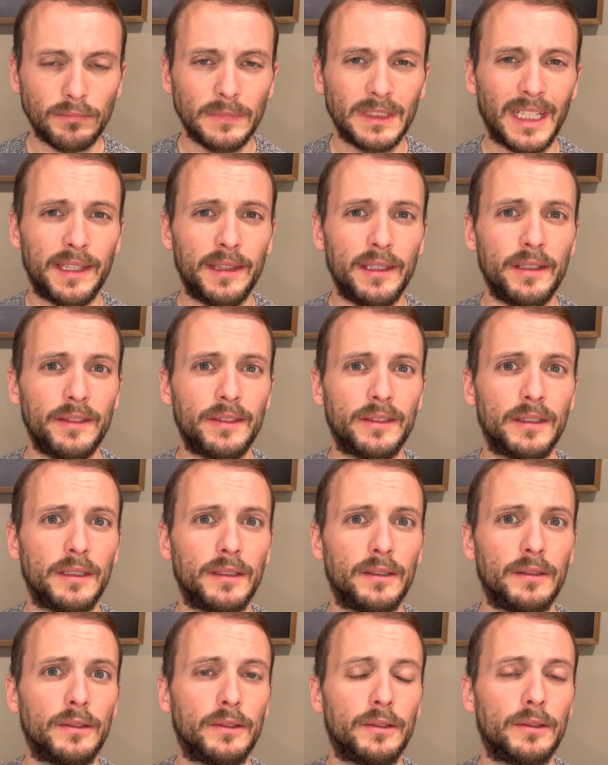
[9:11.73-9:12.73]
And this
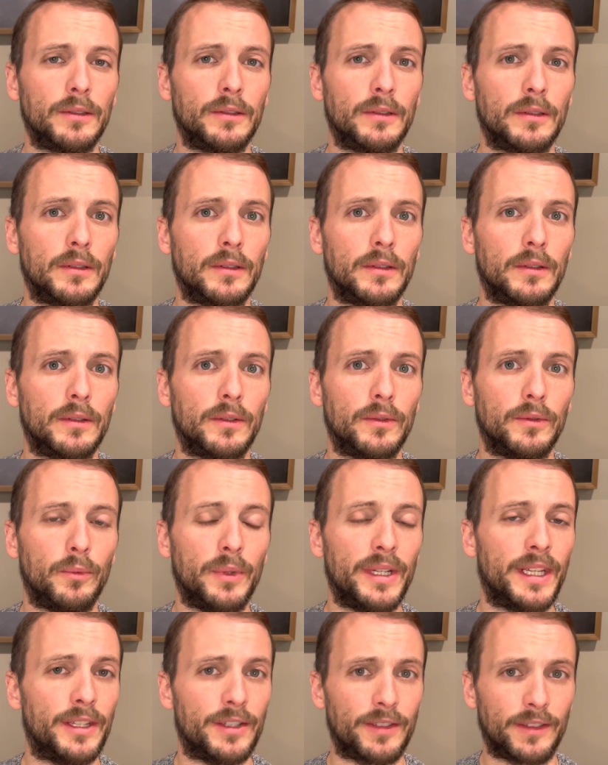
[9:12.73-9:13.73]
is, we
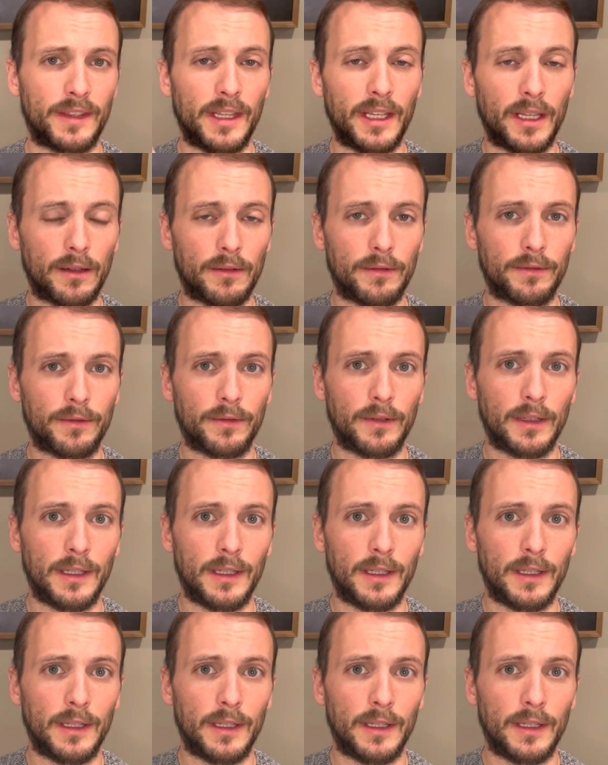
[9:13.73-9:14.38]
can just think of,